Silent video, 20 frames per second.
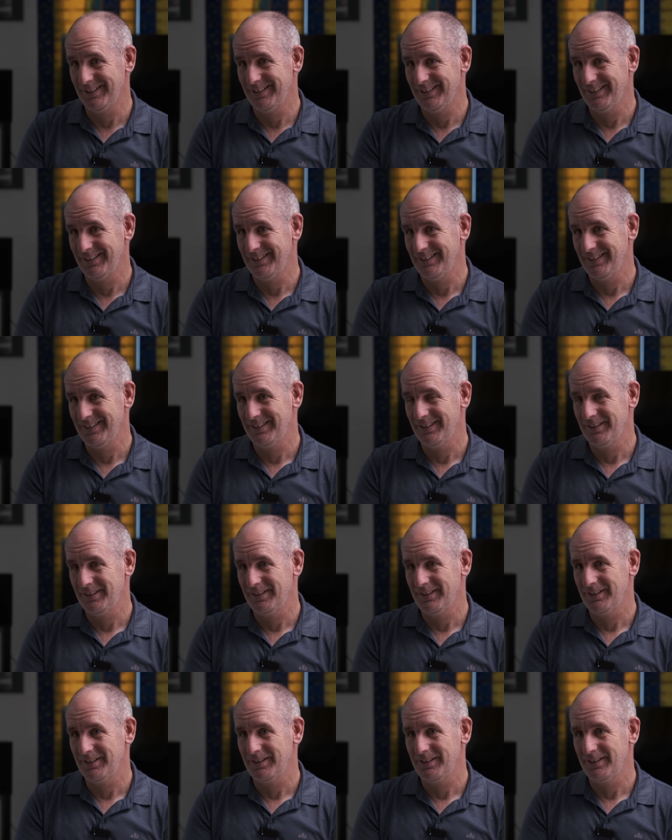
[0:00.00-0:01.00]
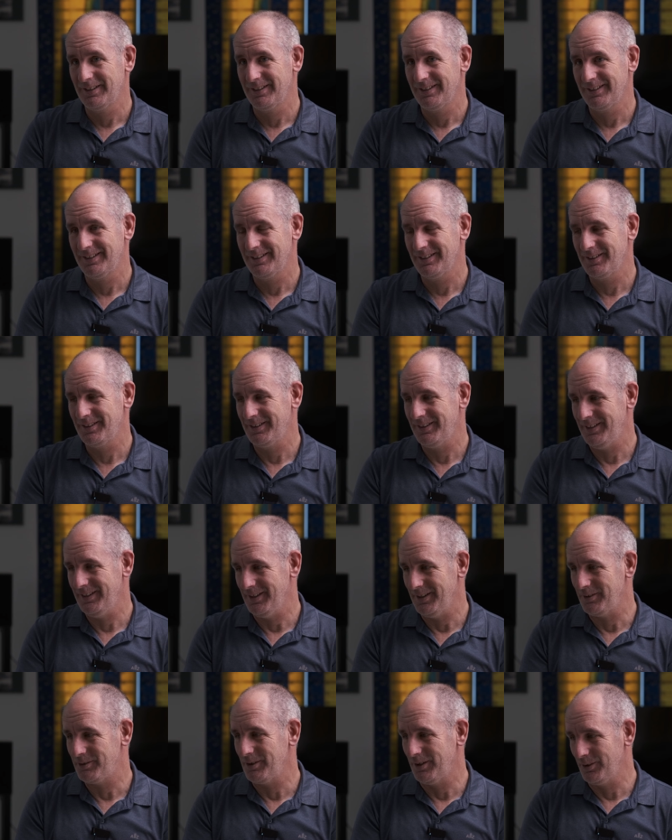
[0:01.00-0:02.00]
Which is how many more than you then?
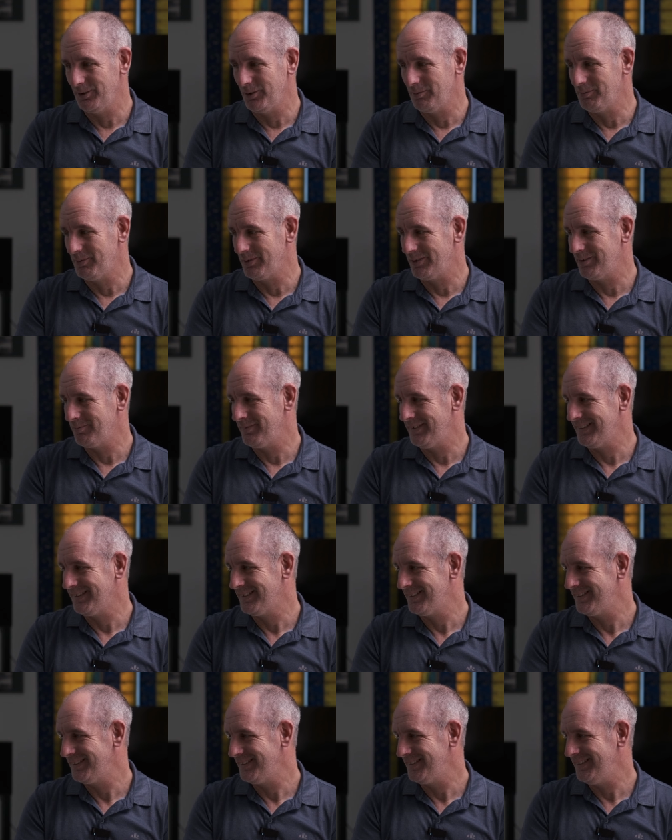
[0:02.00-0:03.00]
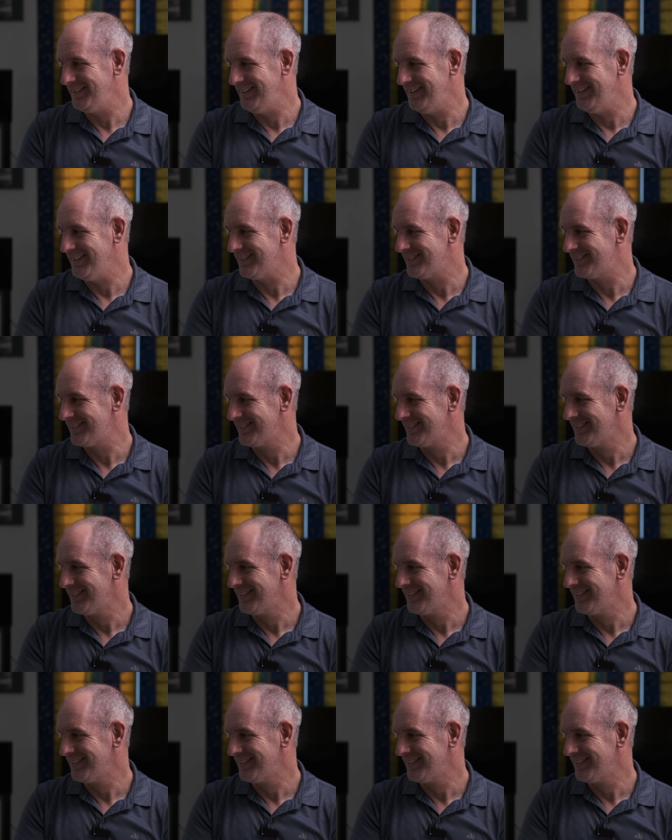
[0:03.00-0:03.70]
Yeah. About three more than, you? yes.